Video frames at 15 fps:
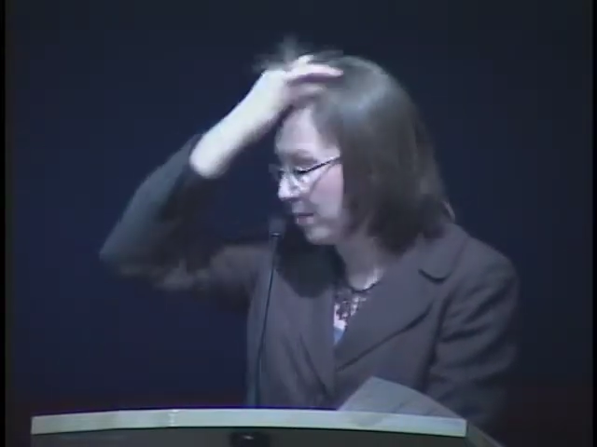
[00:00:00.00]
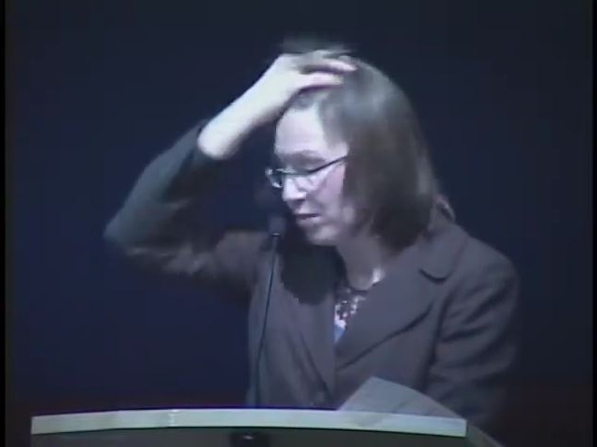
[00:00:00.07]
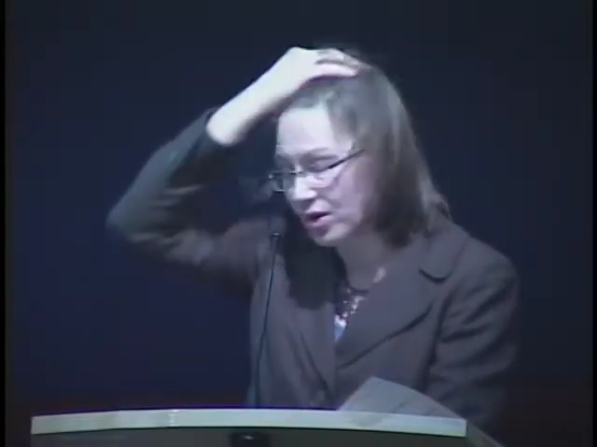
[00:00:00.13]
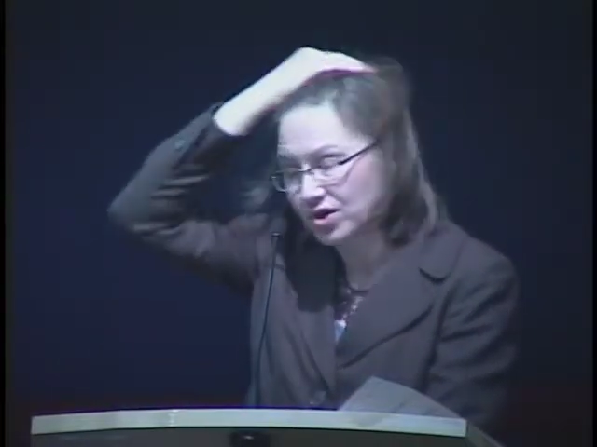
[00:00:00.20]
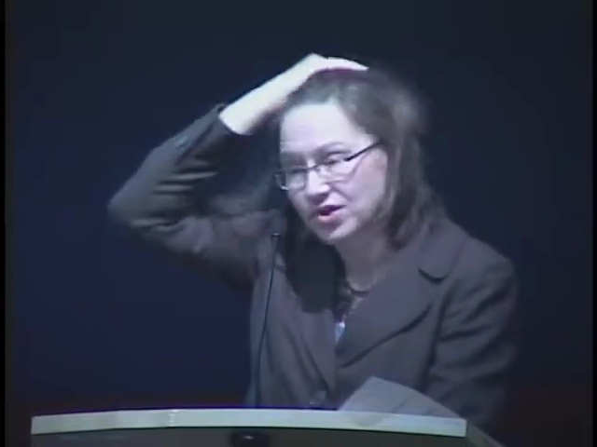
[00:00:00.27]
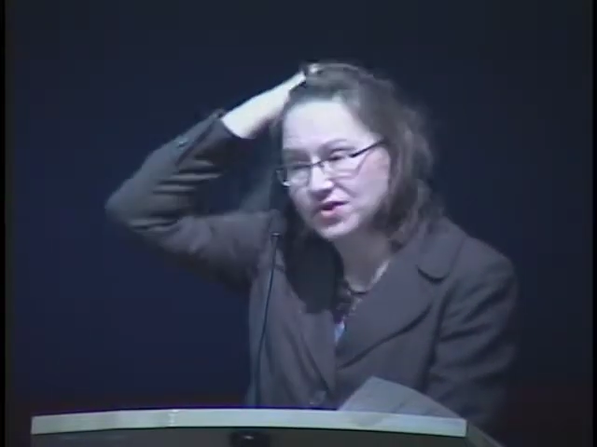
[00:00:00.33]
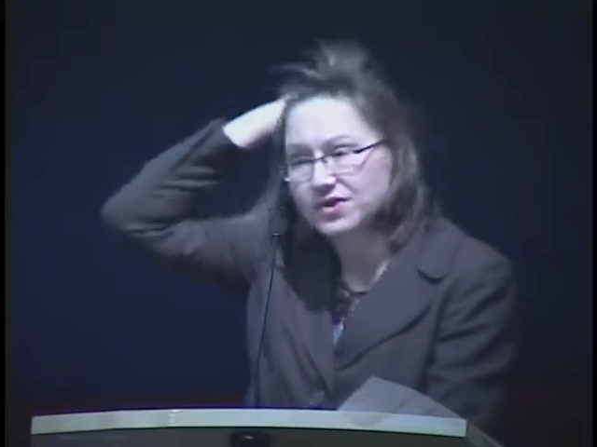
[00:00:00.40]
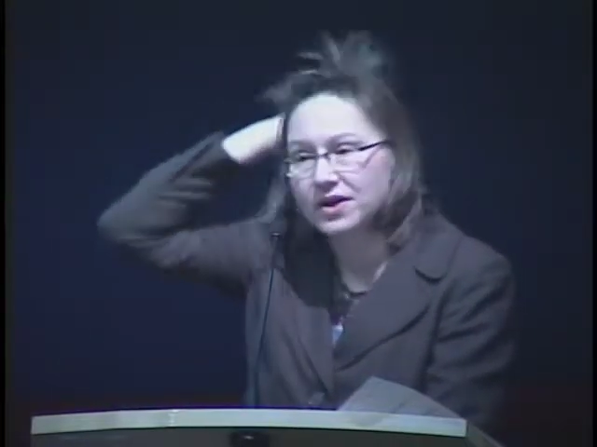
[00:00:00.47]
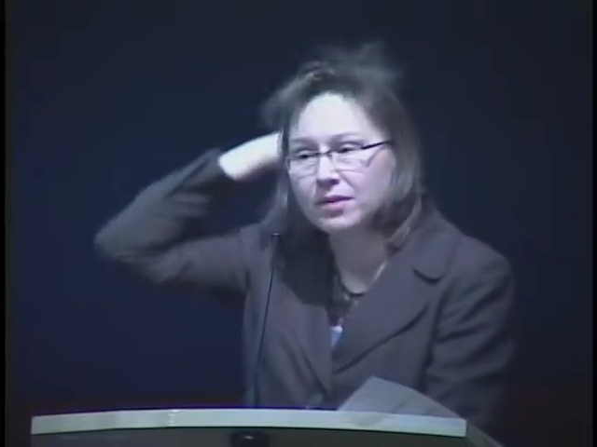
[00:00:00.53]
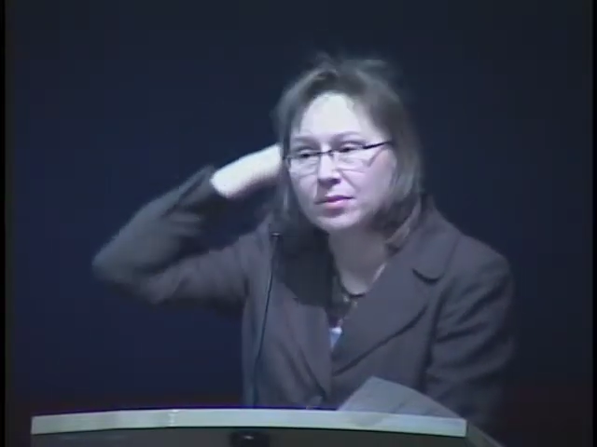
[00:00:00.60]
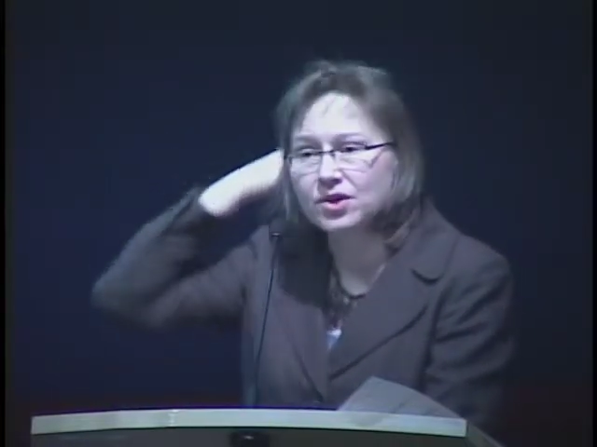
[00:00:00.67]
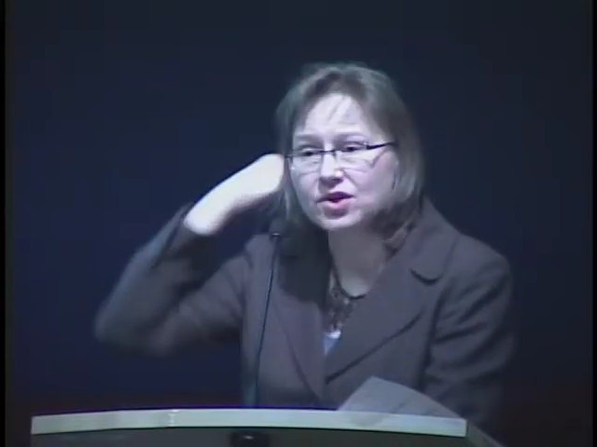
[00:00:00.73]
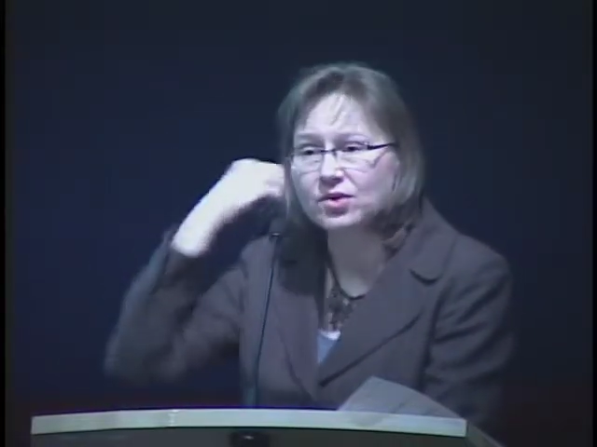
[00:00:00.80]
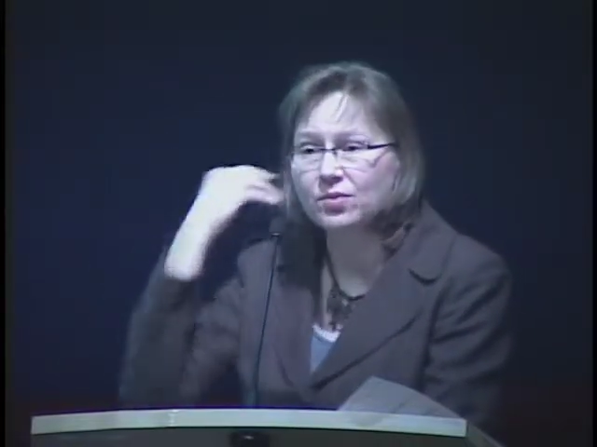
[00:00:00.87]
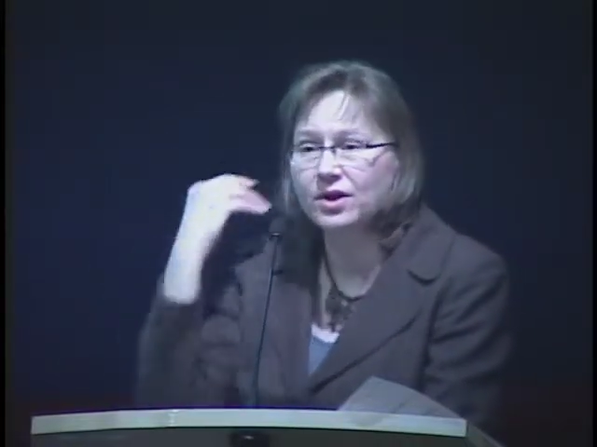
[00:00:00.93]
purchasing
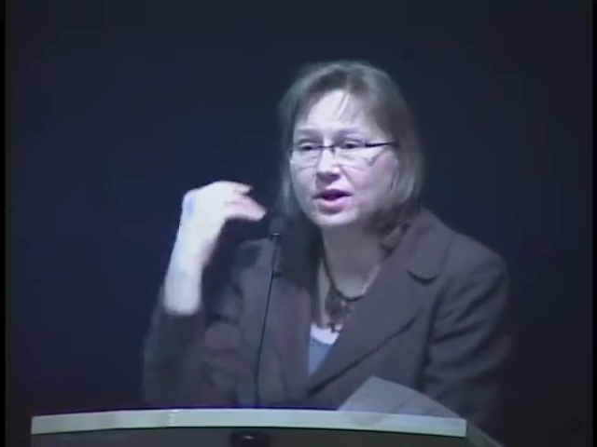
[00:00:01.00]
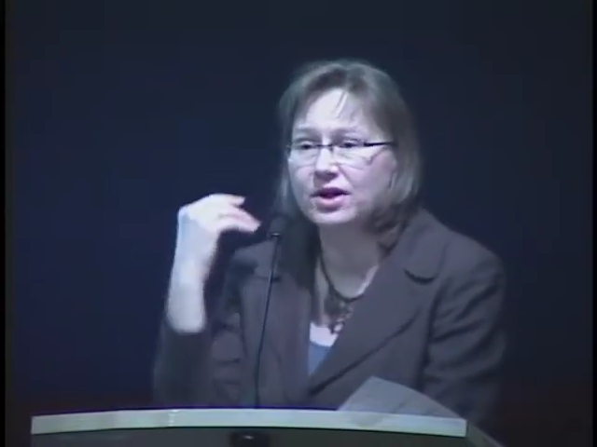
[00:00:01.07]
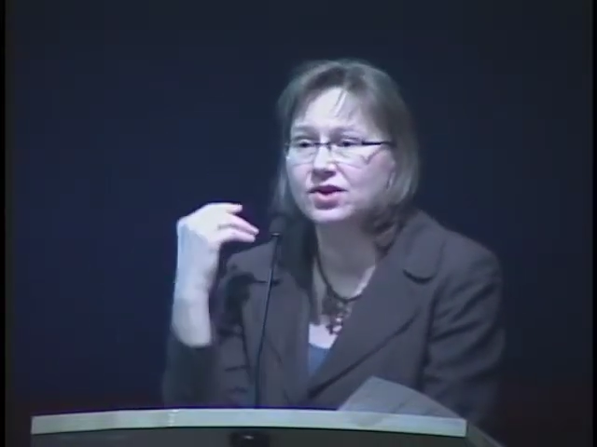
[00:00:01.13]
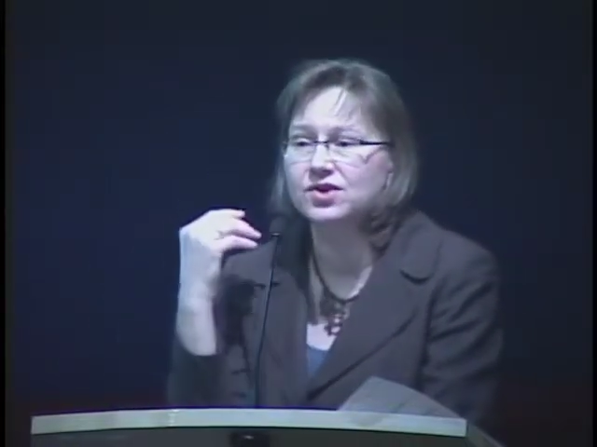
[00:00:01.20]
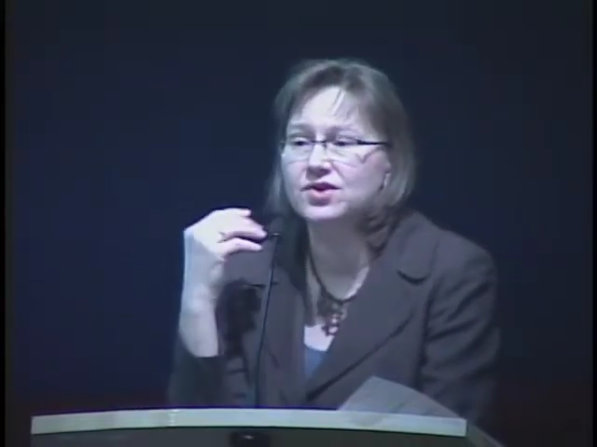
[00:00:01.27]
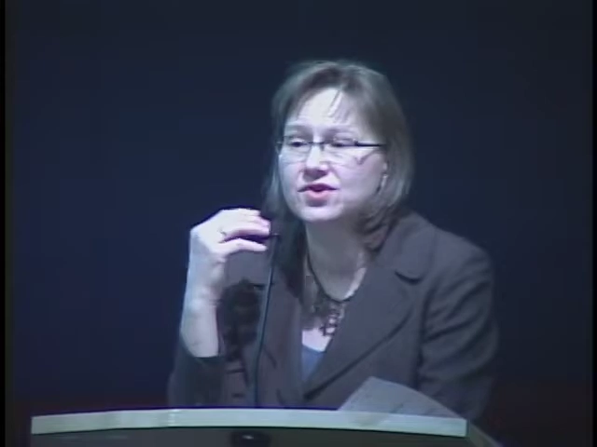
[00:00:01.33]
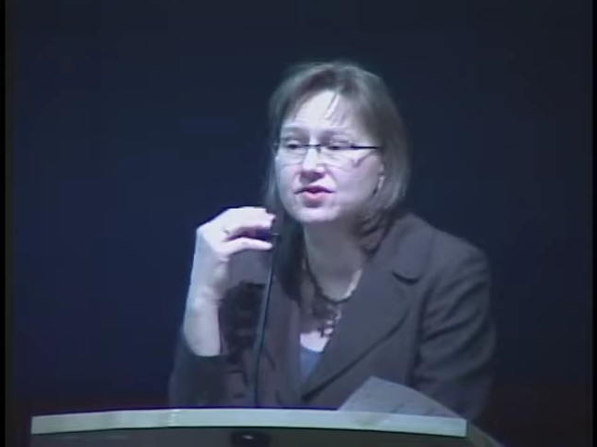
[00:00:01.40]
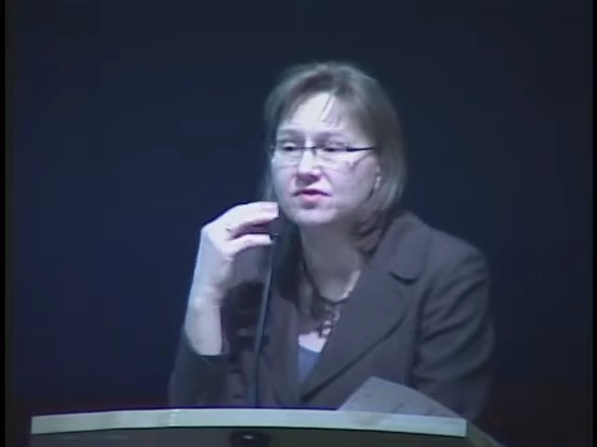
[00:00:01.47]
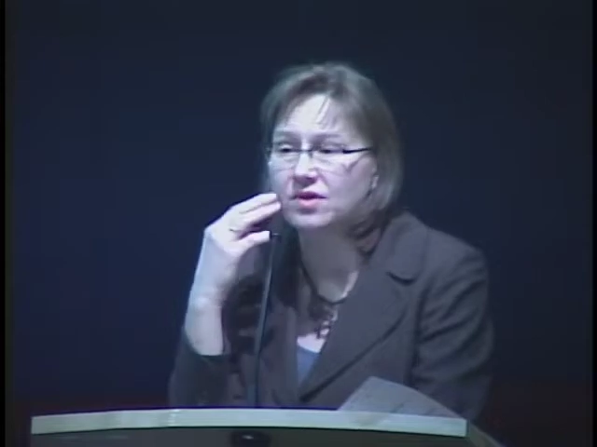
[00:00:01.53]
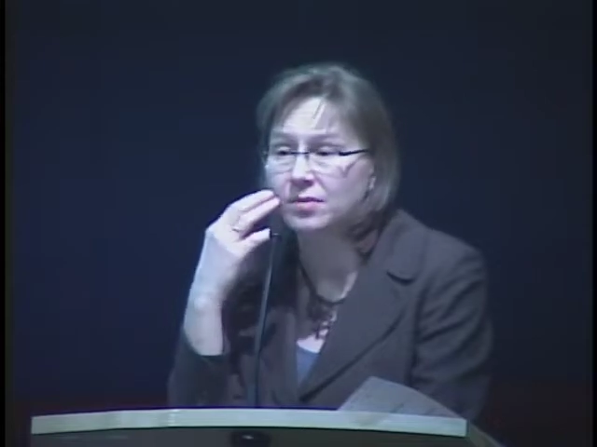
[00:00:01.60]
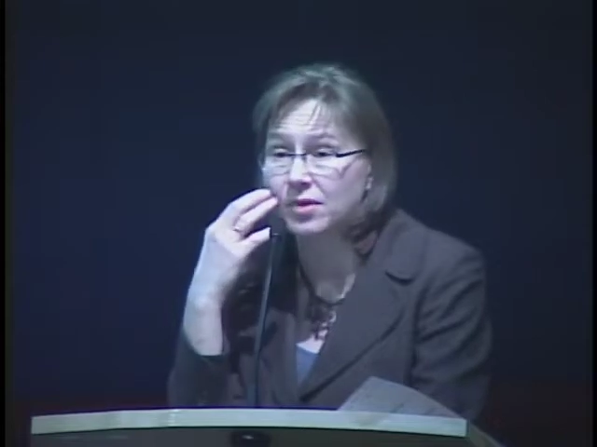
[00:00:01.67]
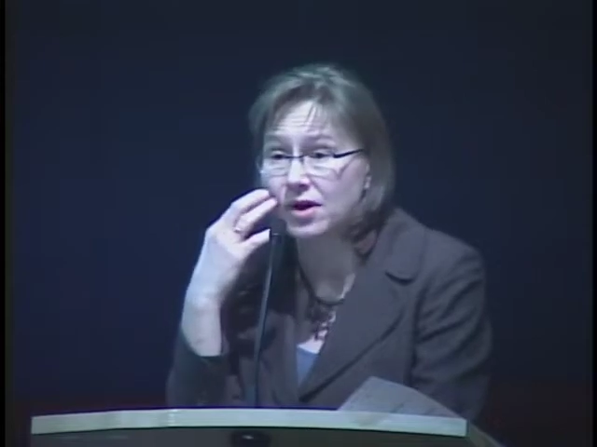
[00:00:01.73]
emission reductions from